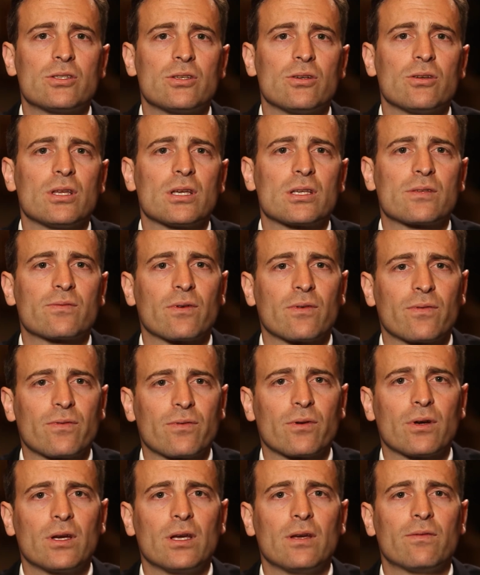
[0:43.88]
do this for
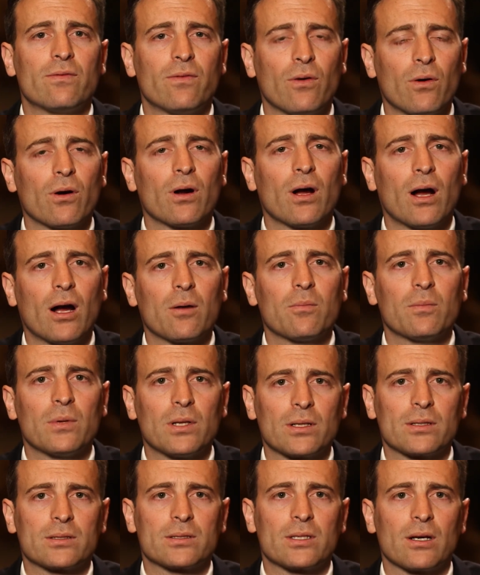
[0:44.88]
free for our
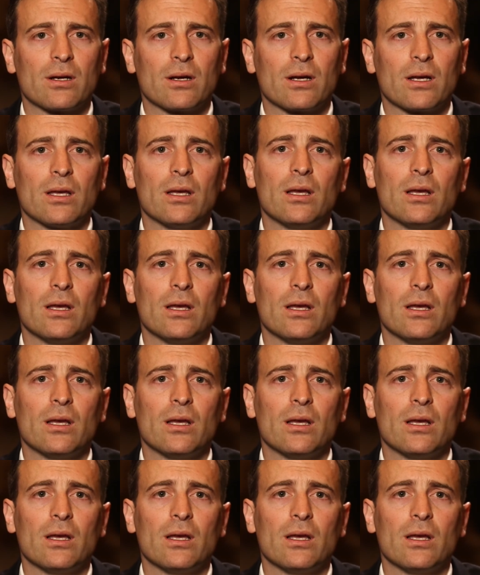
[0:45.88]
military.